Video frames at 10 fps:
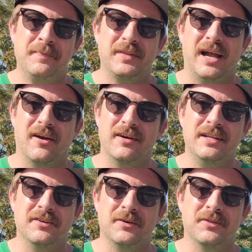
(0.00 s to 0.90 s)
I
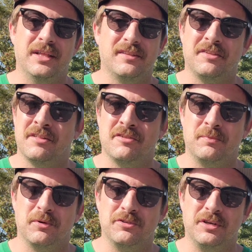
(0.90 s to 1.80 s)
already know that the tensor
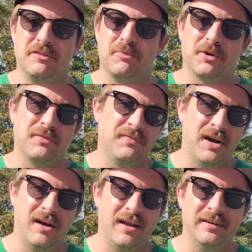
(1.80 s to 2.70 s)
bushings work
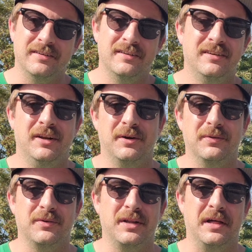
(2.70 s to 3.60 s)
fine.
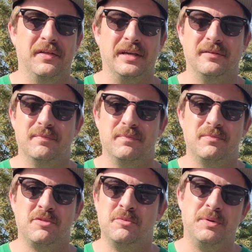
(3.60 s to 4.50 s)
They're not like
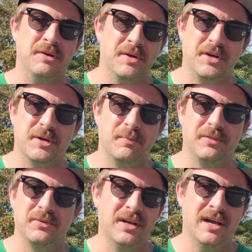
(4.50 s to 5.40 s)
superior, but
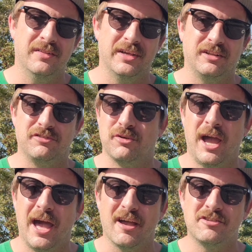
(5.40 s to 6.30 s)
they're not like
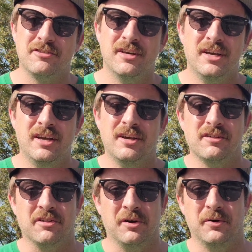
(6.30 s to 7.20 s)
trash.
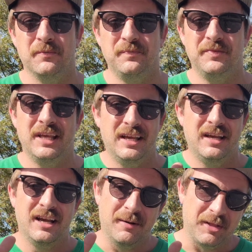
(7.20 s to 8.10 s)
So
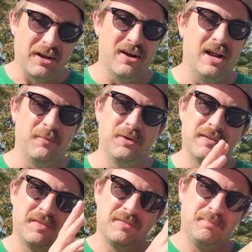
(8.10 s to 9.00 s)
I'm like, all right, we'll
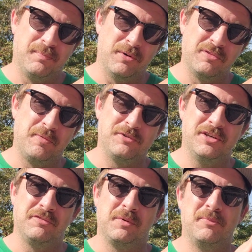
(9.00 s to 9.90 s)
give the bones
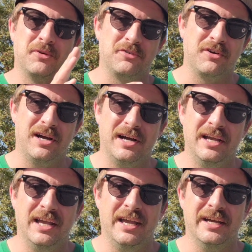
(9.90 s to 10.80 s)
bushings one more
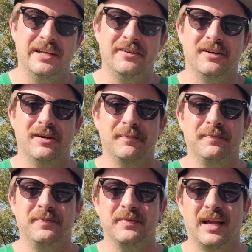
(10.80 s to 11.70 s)
try. And
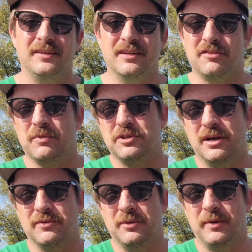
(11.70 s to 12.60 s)
I did switch
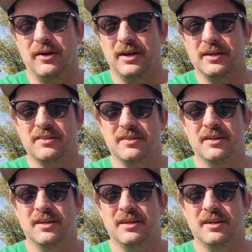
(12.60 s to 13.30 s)
out the bearings.